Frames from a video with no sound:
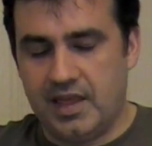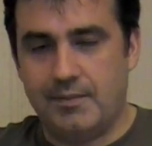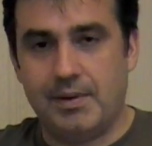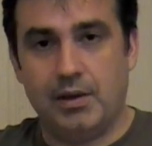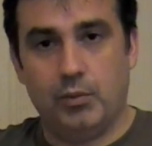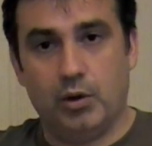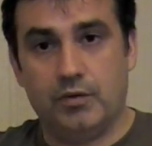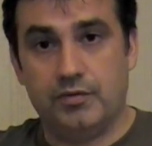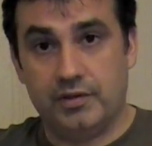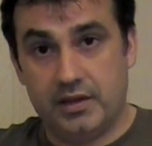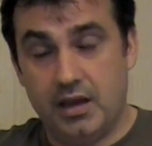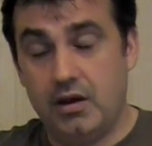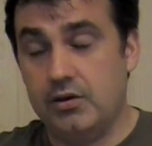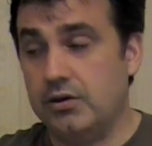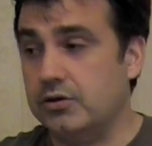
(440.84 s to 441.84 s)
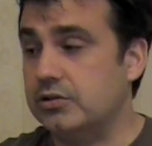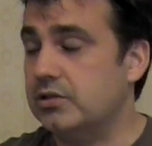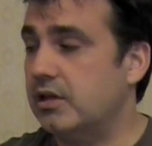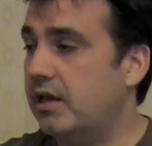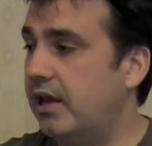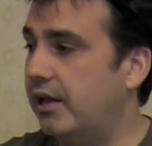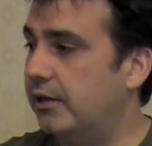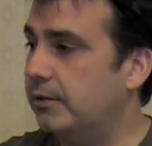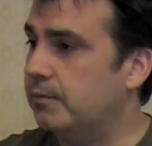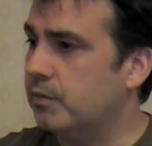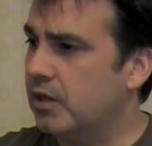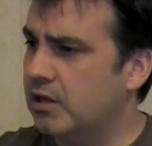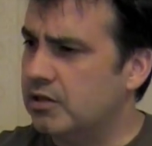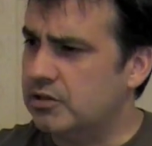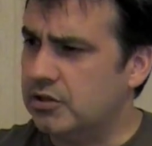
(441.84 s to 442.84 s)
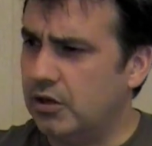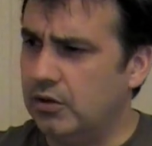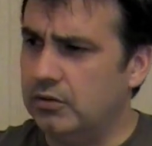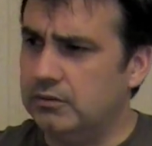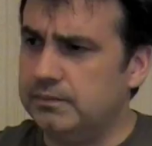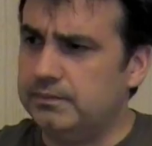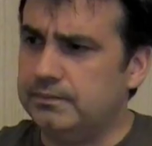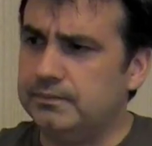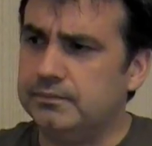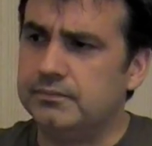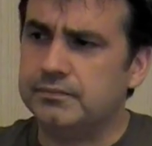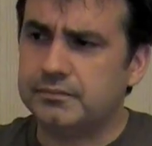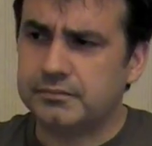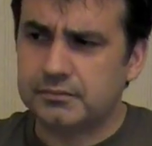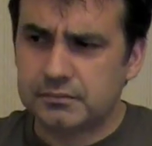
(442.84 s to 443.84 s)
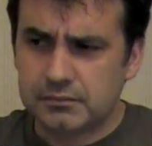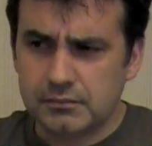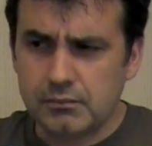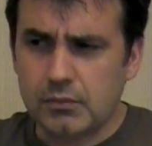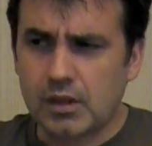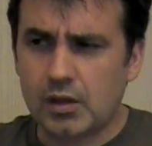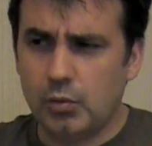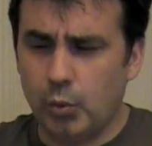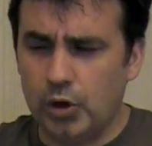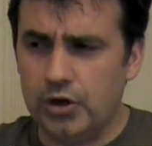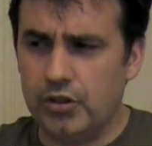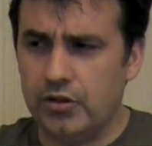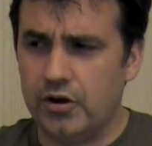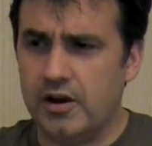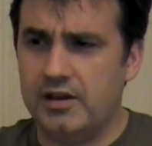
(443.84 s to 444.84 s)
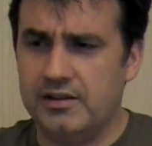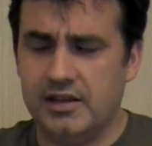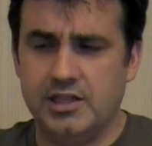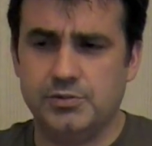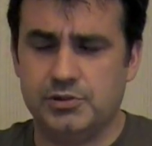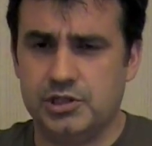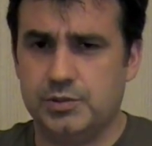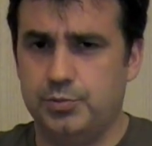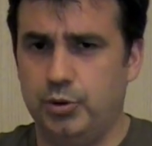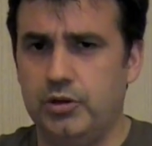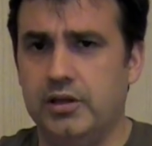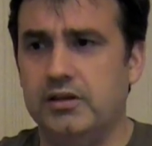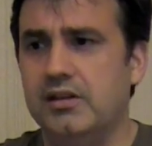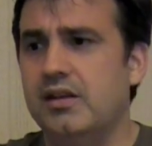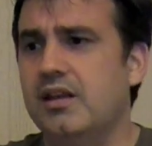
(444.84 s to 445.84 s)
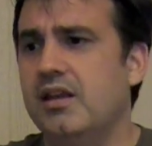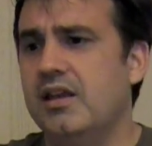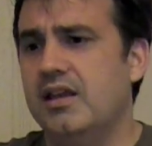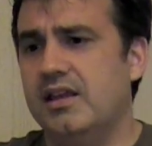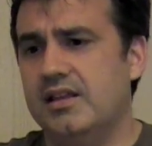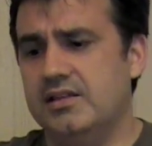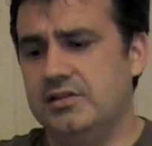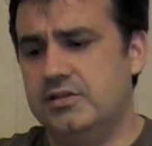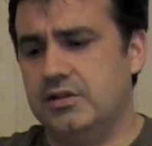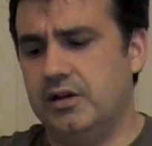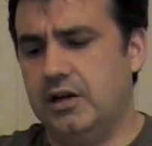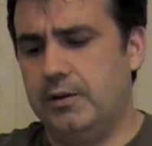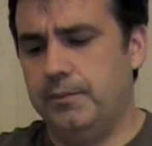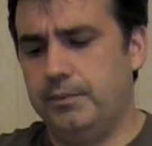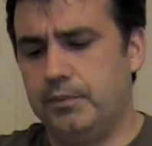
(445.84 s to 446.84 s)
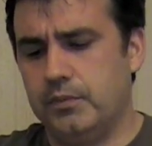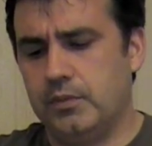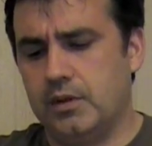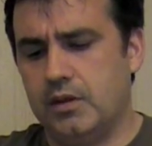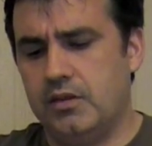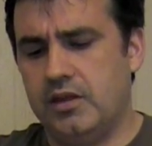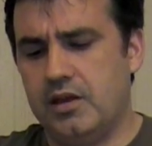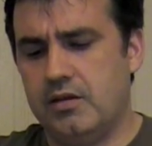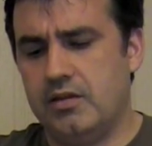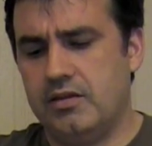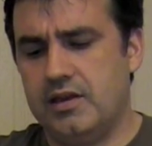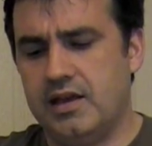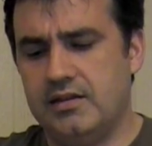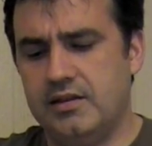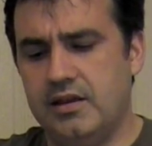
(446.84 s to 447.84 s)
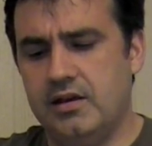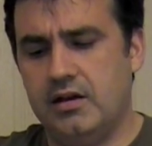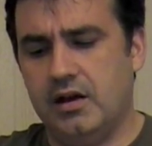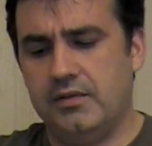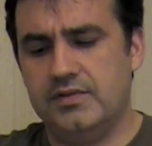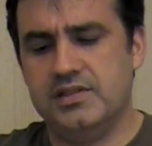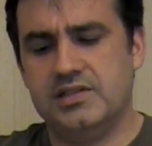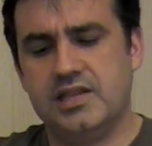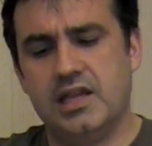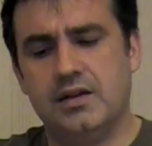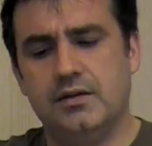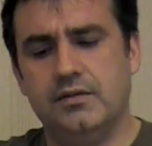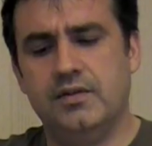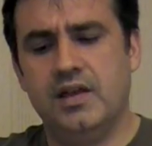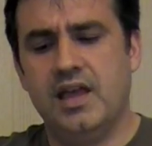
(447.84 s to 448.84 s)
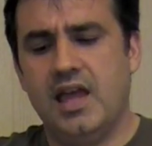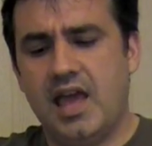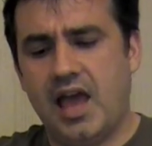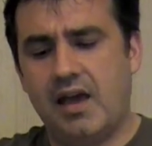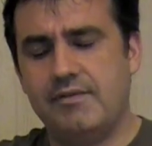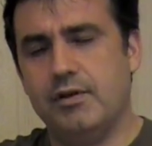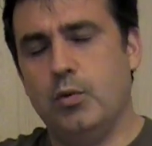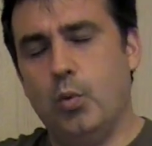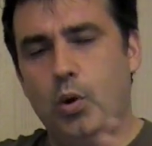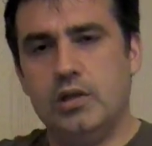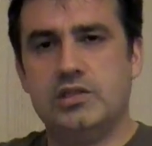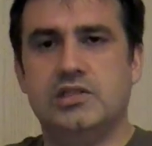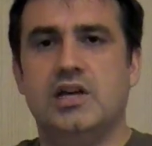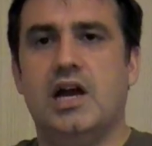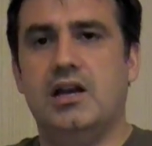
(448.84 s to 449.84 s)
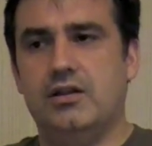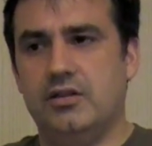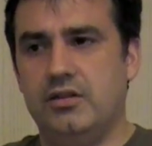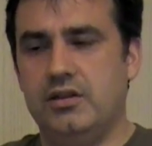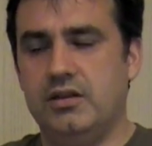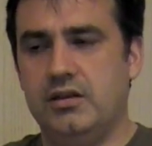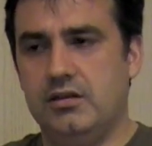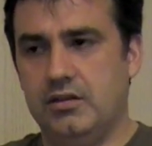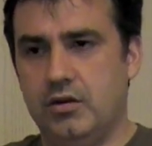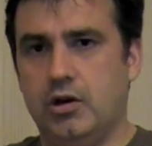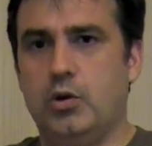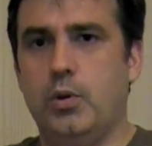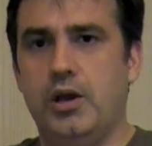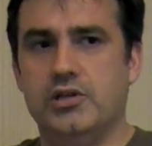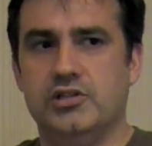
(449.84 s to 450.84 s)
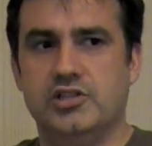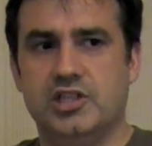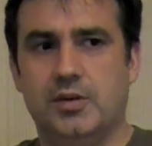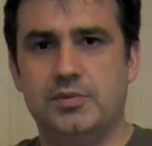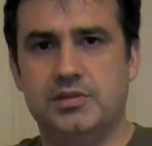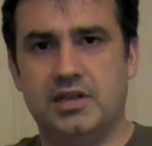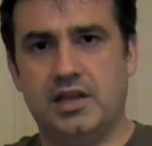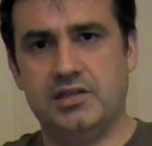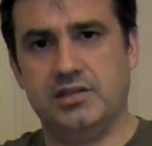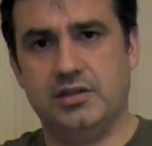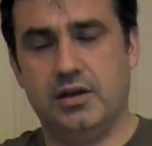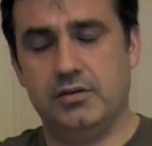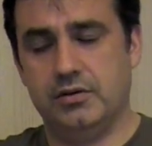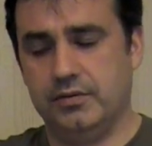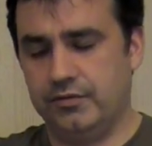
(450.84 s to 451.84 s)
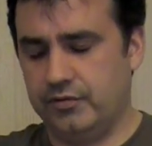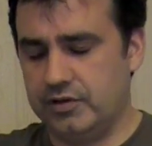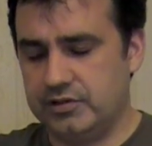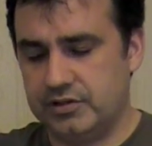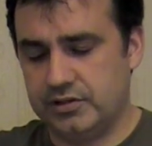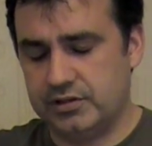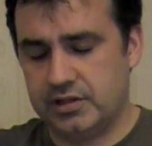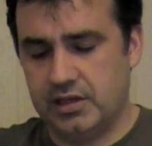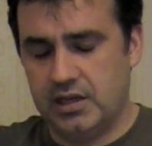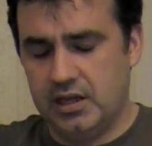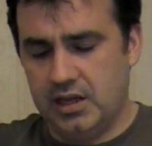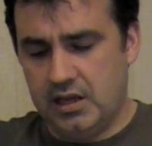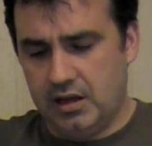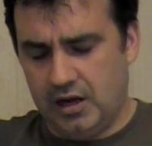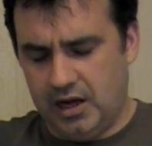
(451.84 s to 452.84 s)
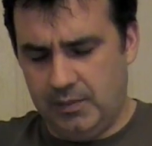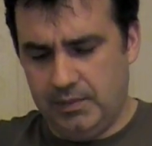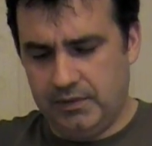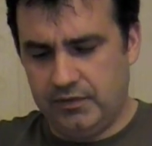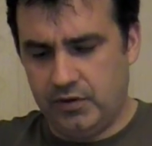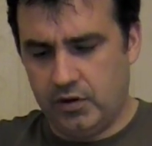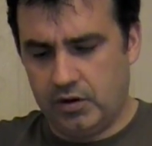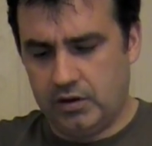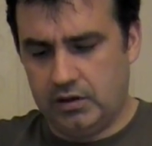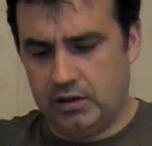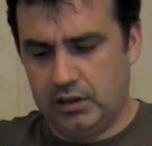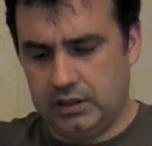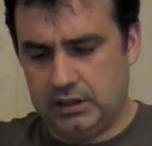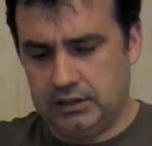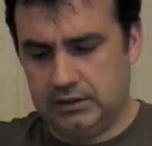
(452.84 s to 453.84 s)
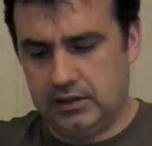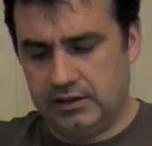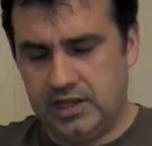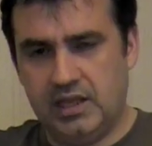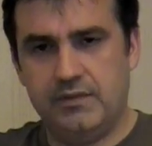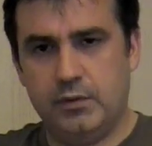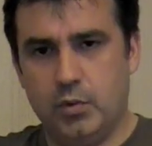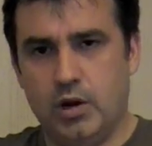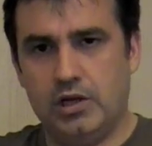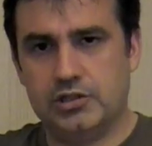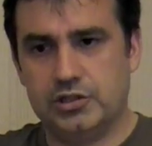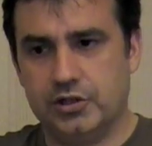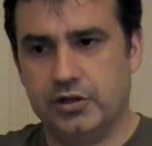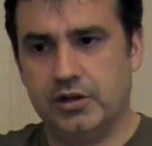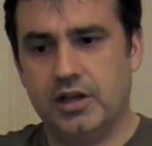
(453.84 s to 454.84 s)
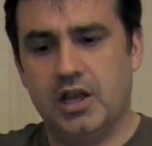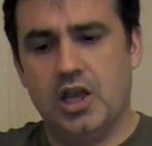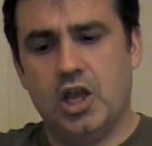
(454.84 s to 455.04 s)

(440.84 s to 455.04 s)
might work for the carriers. And so one of their ideas, which is brilliant, is the idea of, instead of having one side of their equation subsidize the other. For instance, if you're a TV watcher,